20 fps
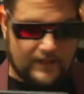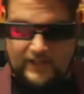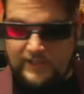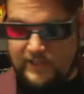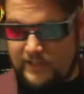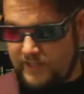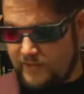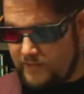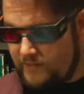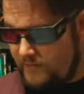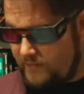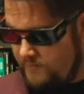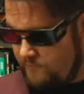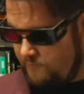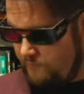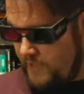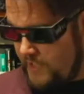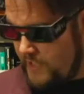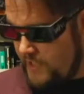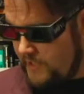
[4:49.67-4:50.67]
And
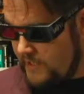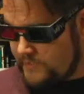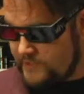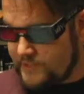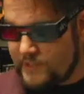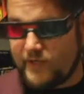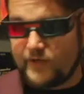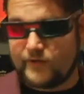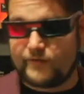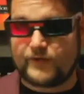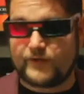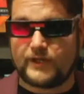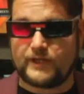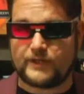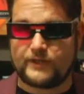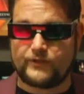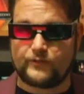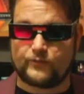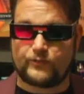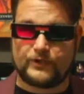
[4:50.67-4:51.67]
because of the